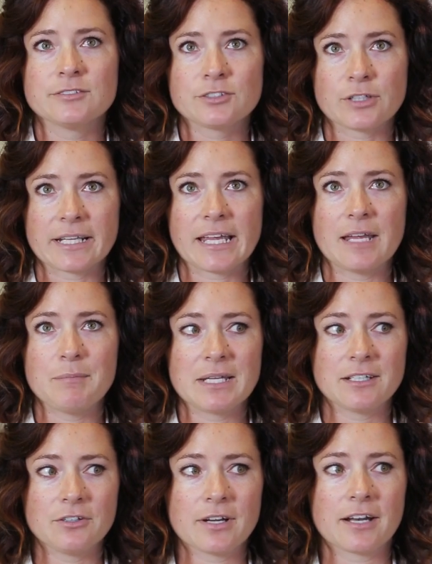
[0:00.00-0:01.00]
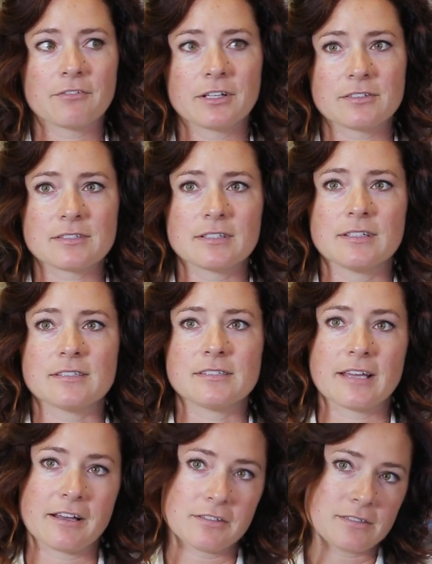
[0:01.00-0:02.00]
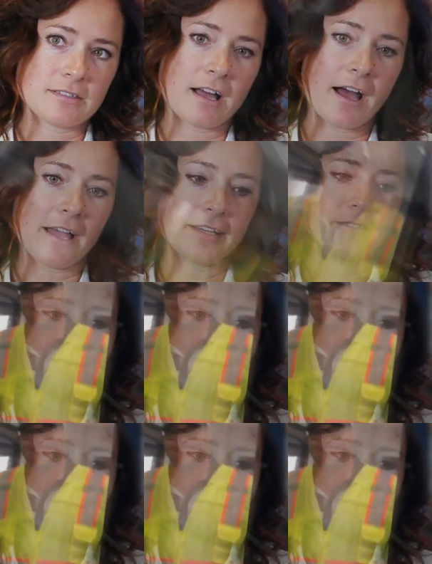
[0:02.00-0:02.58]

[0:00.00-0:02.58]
So I came into United Rentals in the sales side,